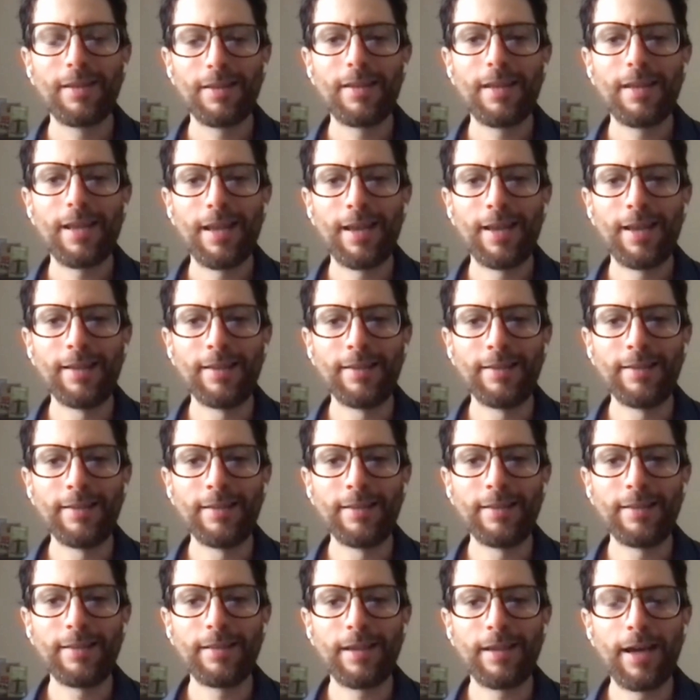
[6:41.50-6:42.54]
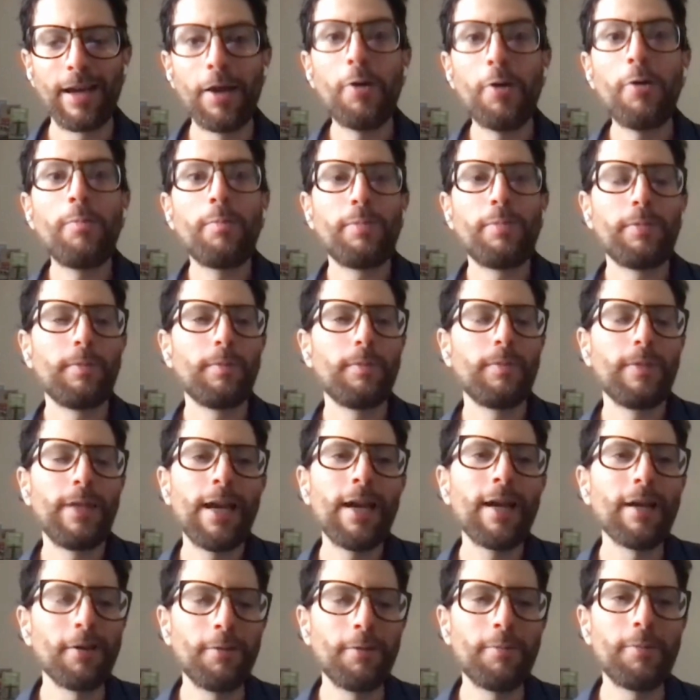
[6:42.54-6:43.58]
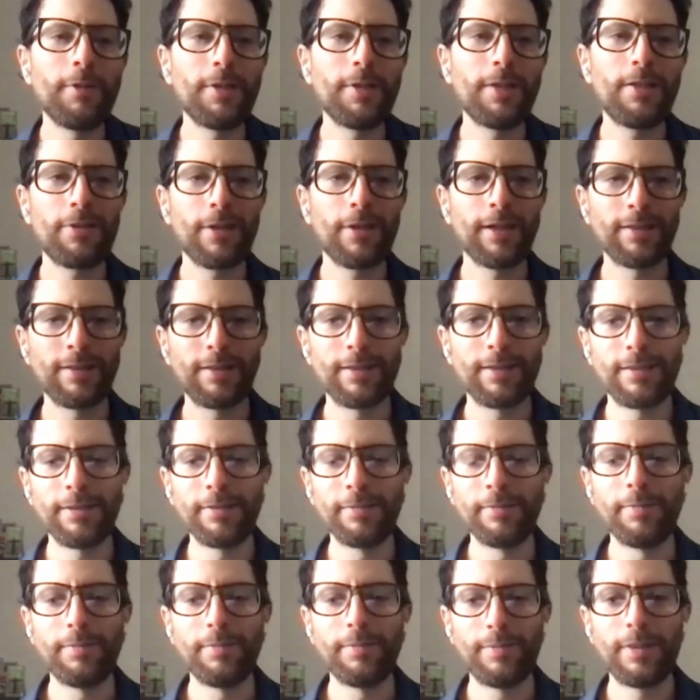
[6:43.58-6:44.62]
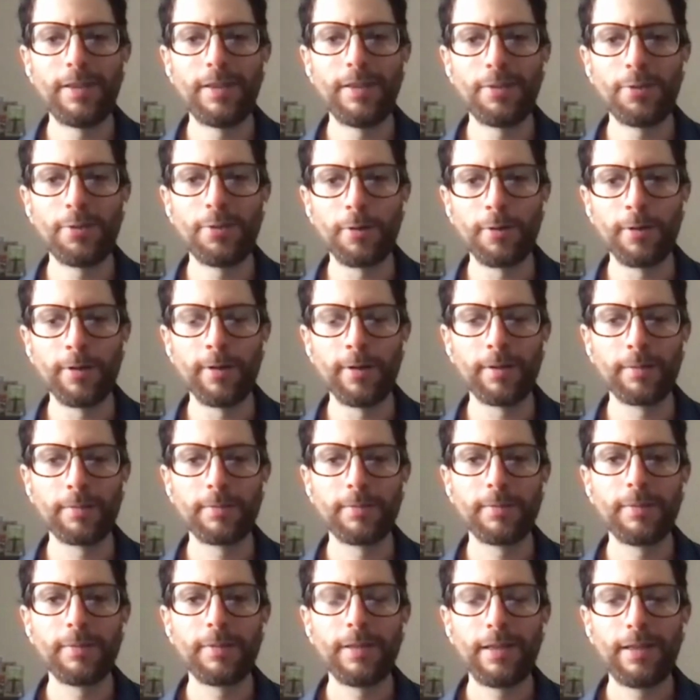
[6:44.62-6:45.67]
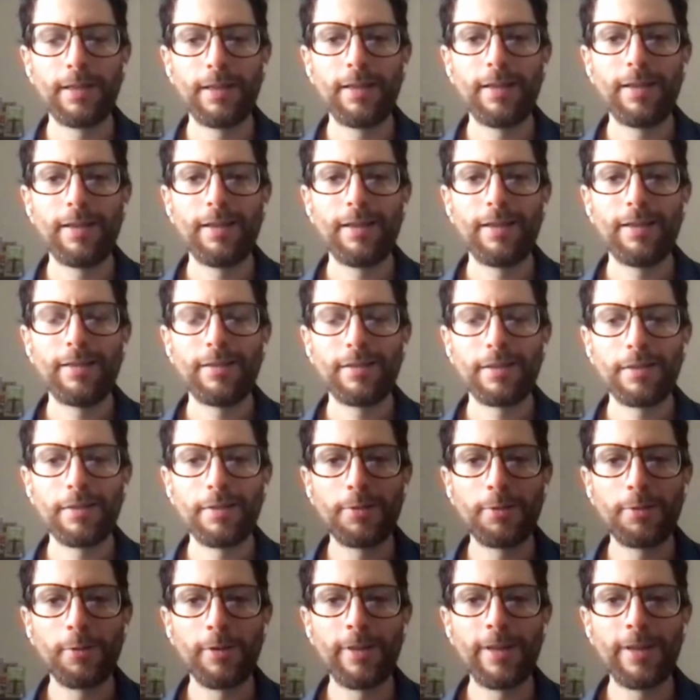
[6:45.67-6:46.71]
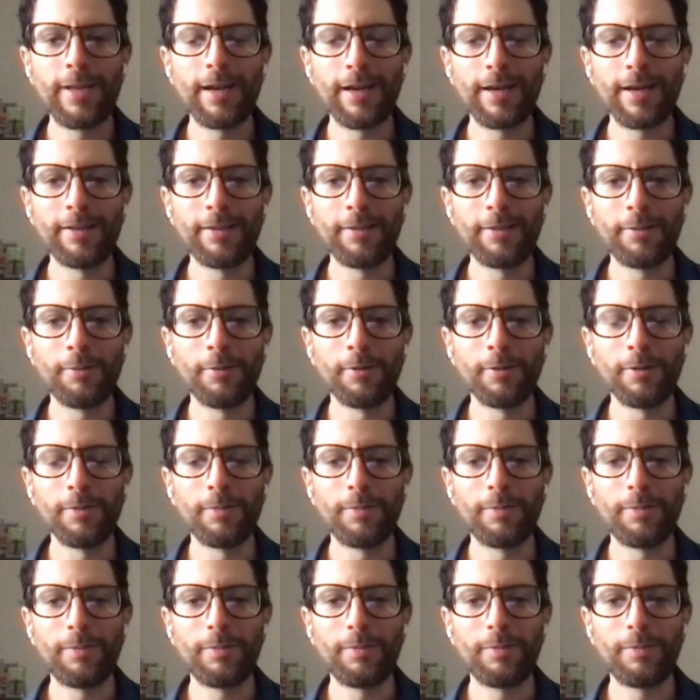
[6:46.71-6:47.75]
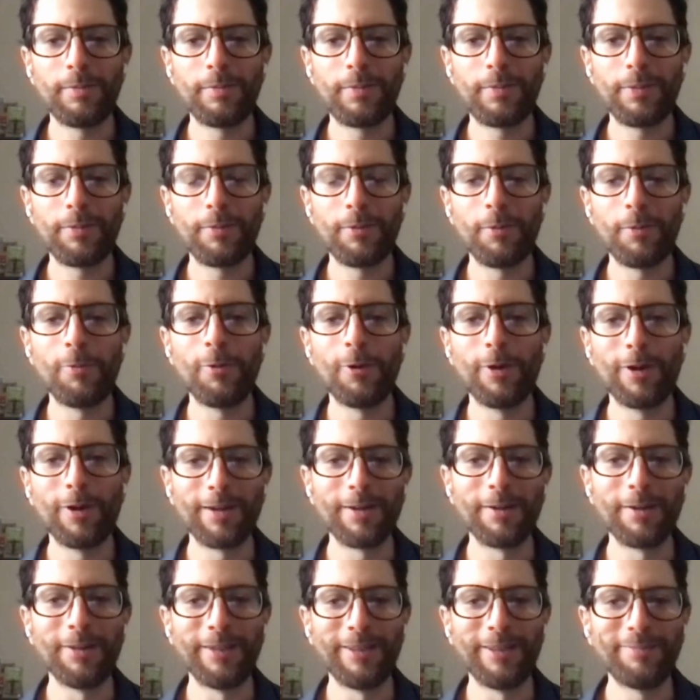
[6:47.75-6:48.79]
and I hope, yeah, I hope there's a chance to tour to tour the aisle. We're working on it.